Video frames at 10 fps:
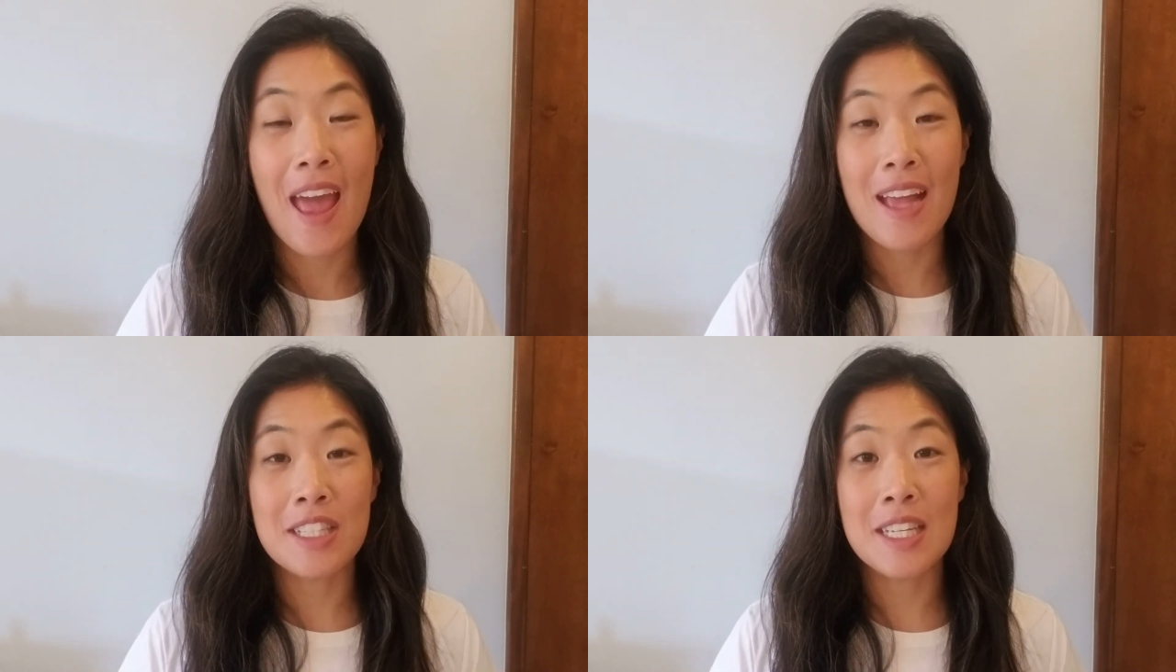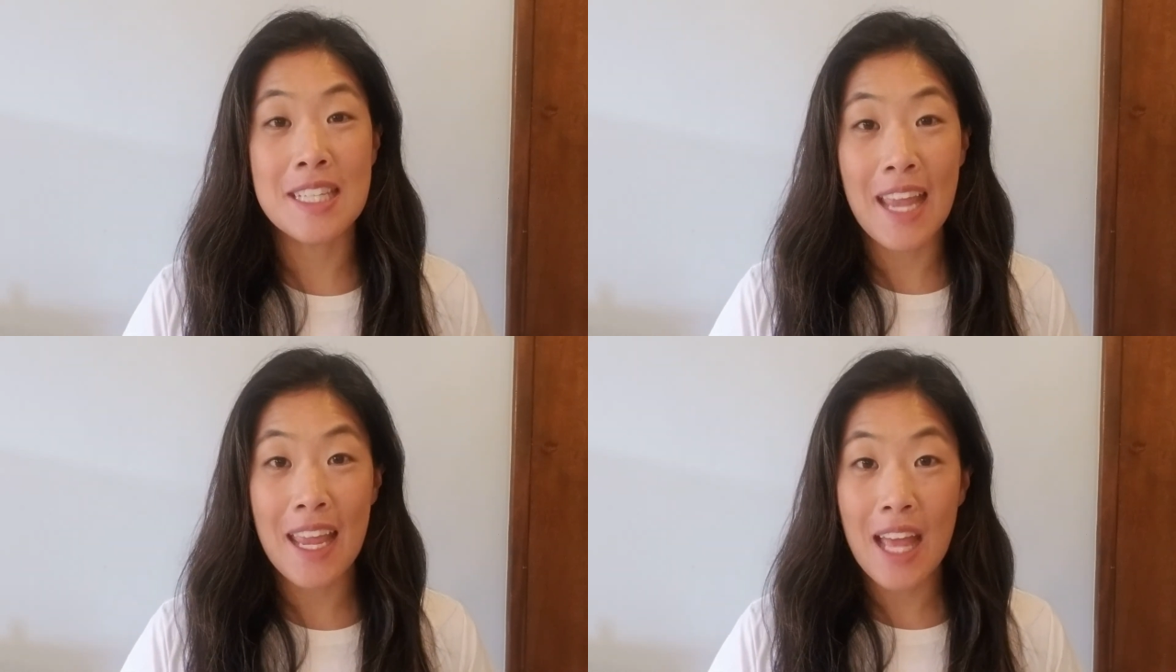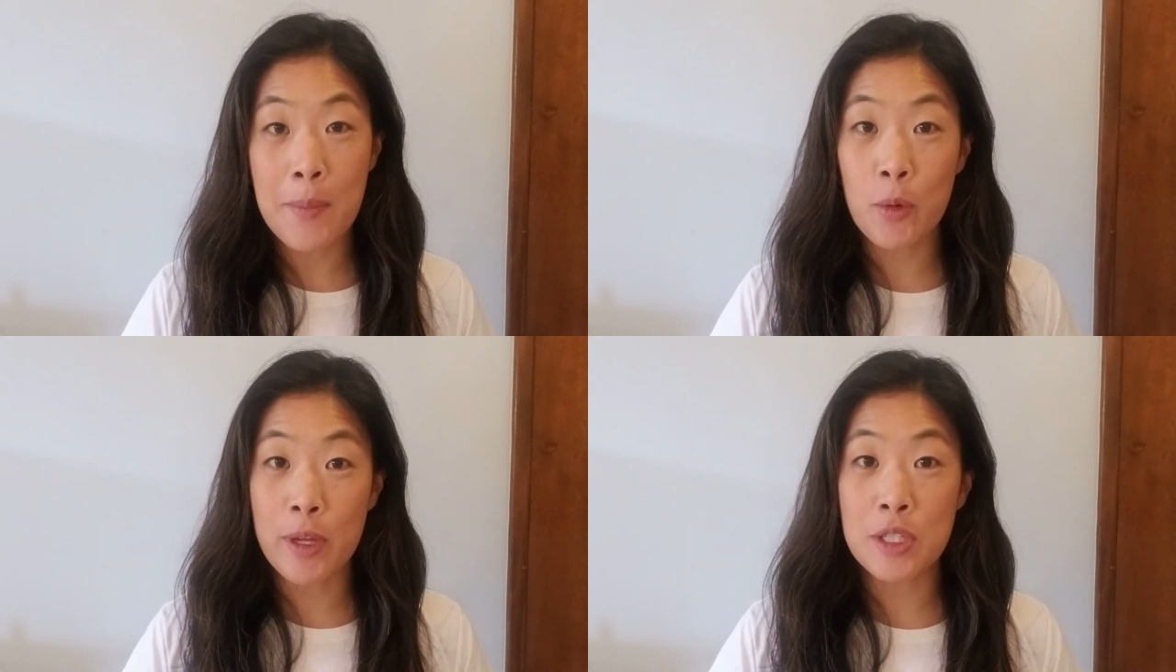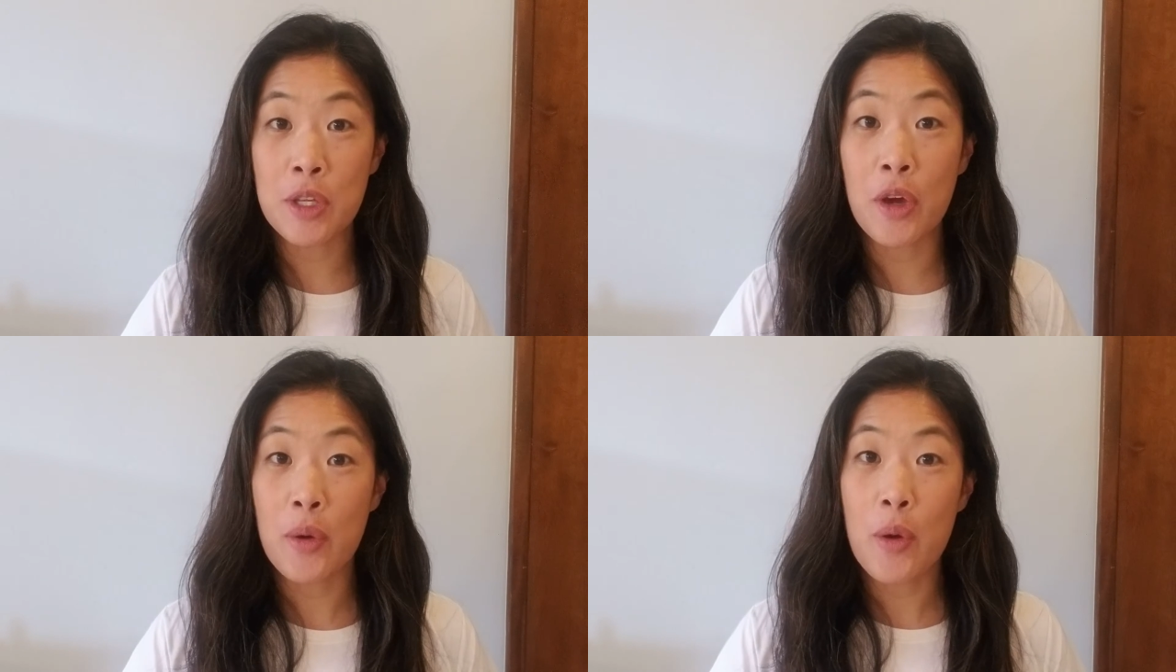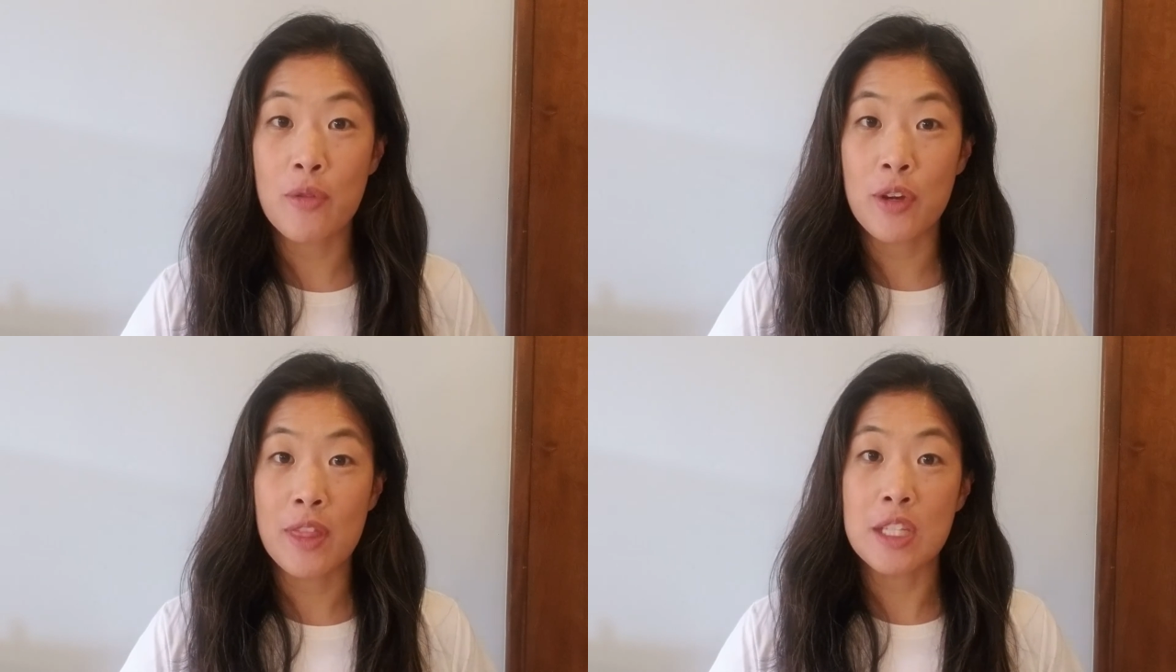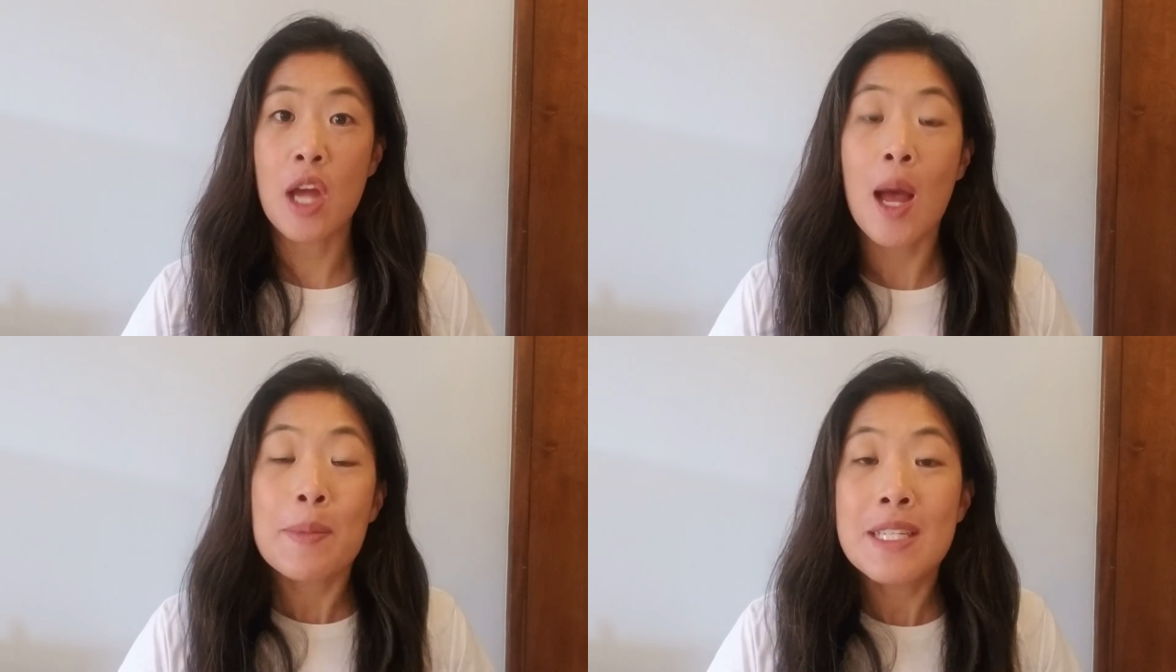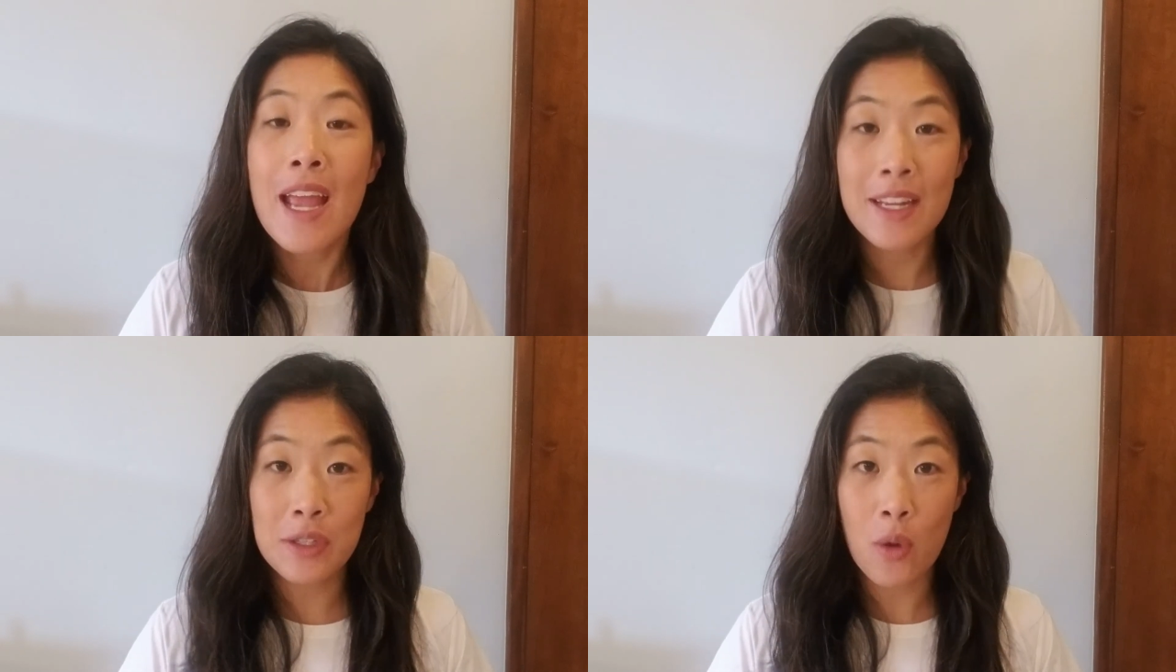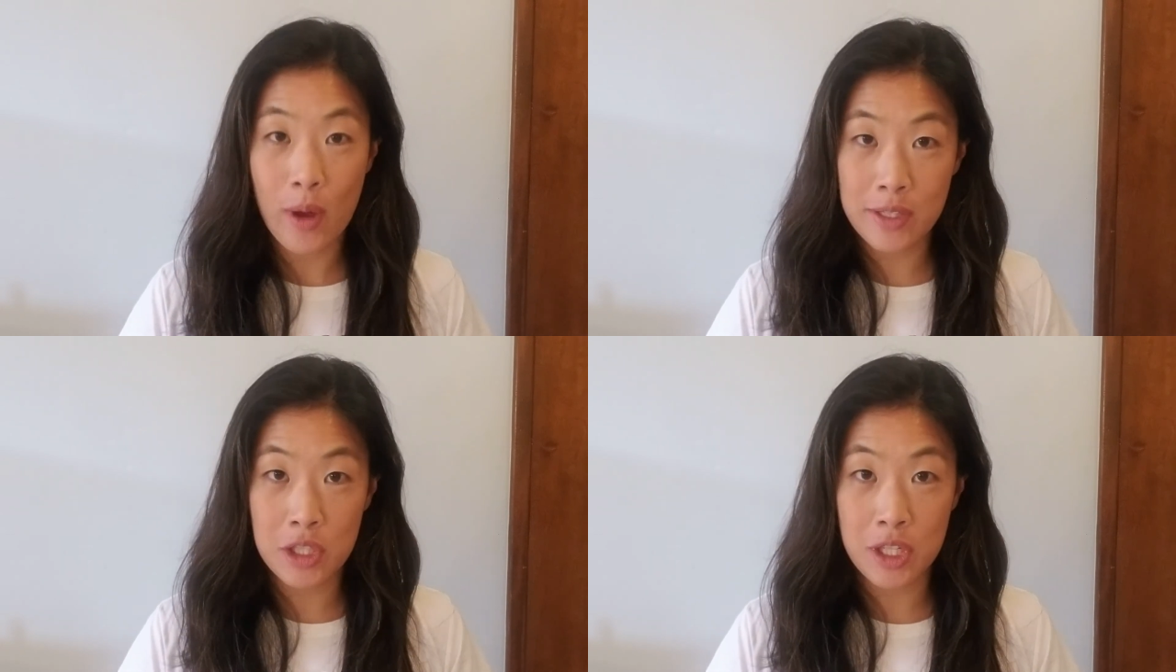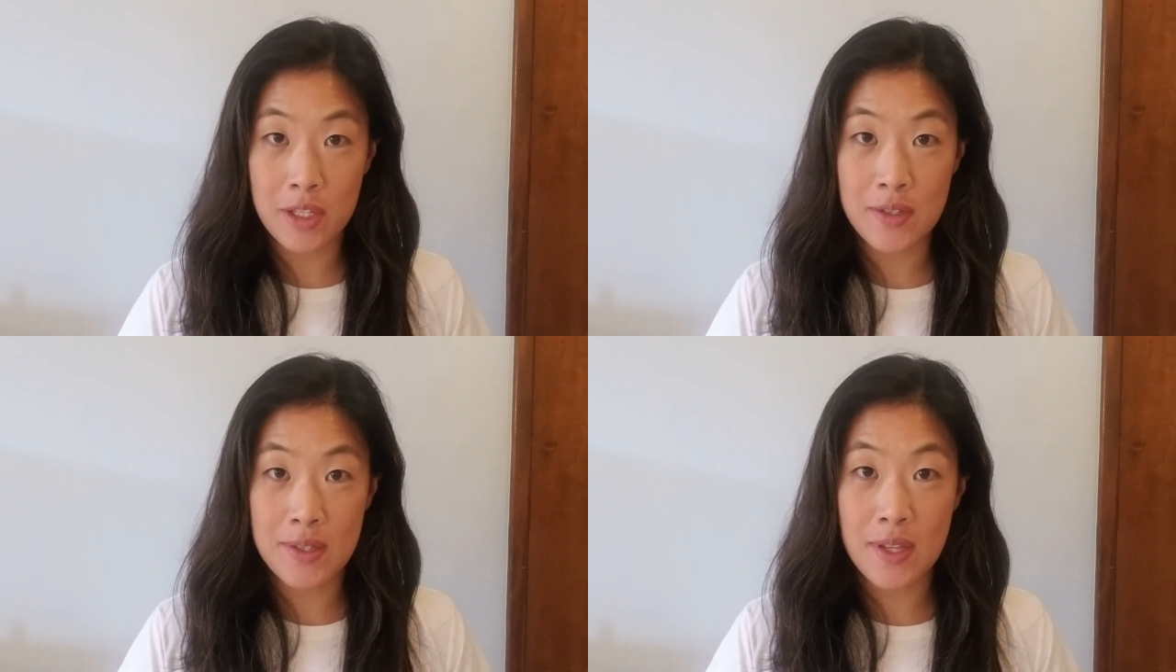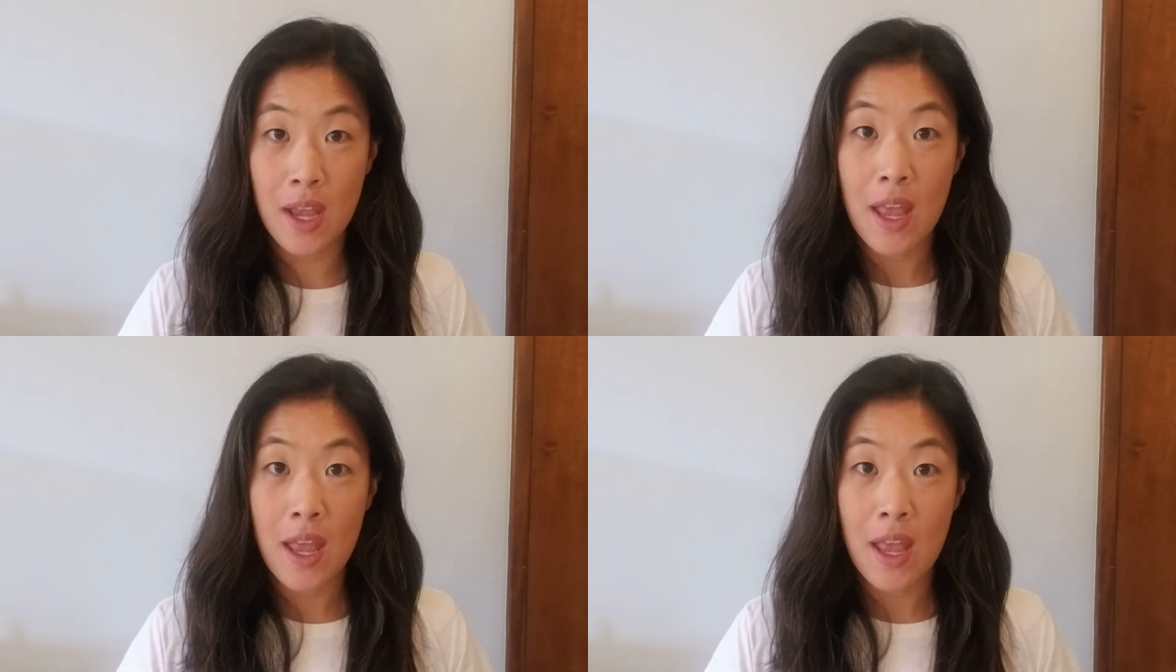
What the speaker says: and today I'm going to go over the top 10 questions